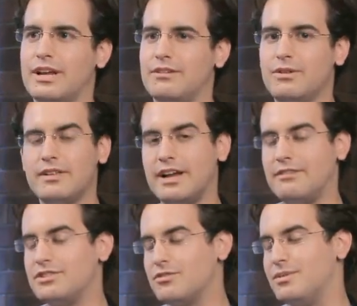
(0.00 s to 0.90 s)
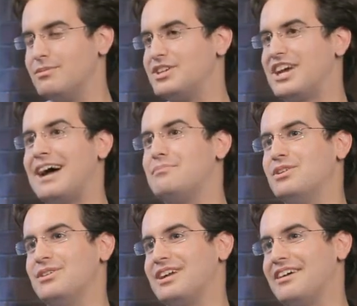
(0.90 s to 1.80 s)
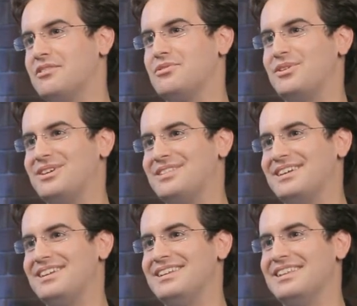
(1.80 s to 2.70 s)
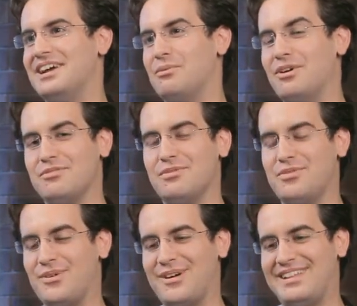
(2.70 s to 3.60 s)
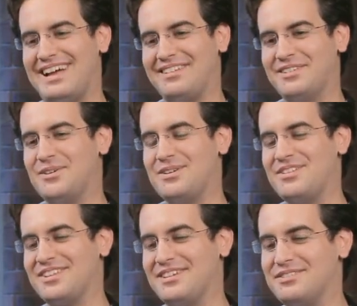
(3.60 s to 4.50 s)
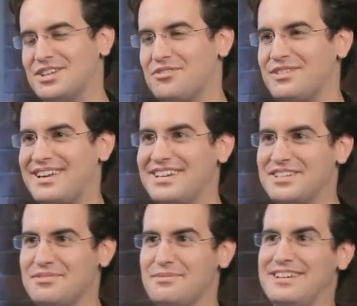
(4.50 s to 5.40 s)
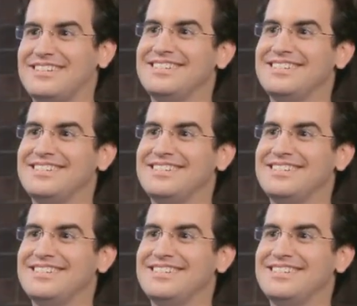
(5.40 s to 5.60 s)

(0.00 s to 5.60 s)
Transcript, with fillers: and really I've just been much happier in California than I was before, and that alone is enough justification for me.